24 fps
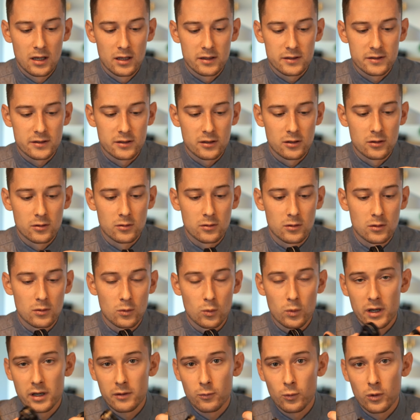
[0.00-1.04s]
So
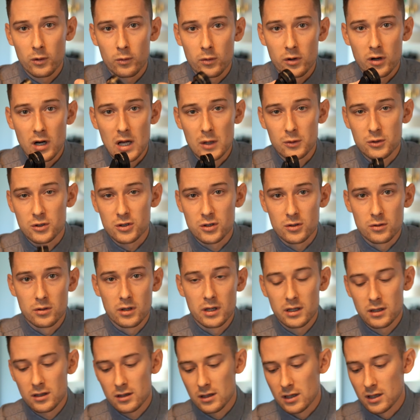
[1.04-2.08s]
when we were out
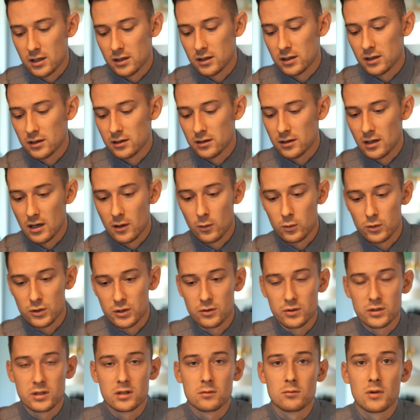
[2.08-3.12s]
shooting and I was
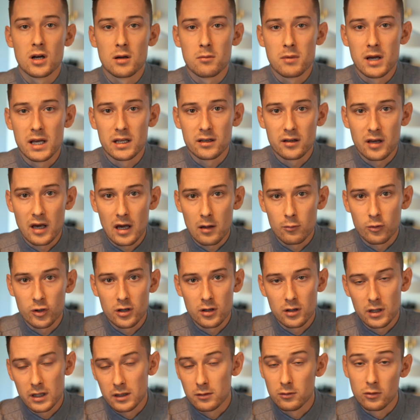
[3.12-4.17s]
using my main
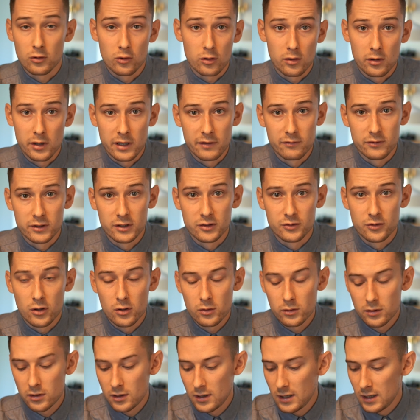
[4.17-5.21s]
camera or even the
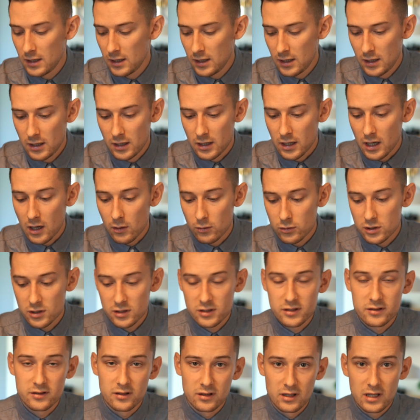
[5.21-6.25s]
drone, I would
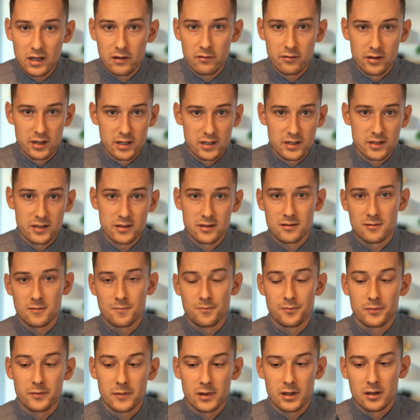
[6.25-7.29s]
just leave this
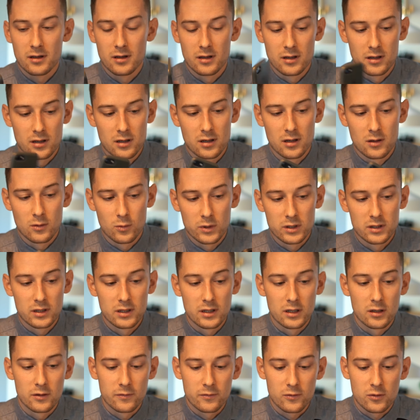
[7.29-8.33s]
with
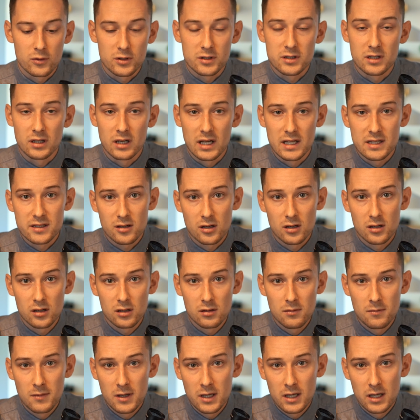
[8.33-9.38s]
of course the lens on,
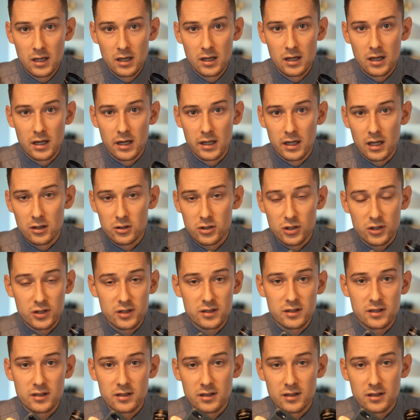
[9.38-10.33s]
and I just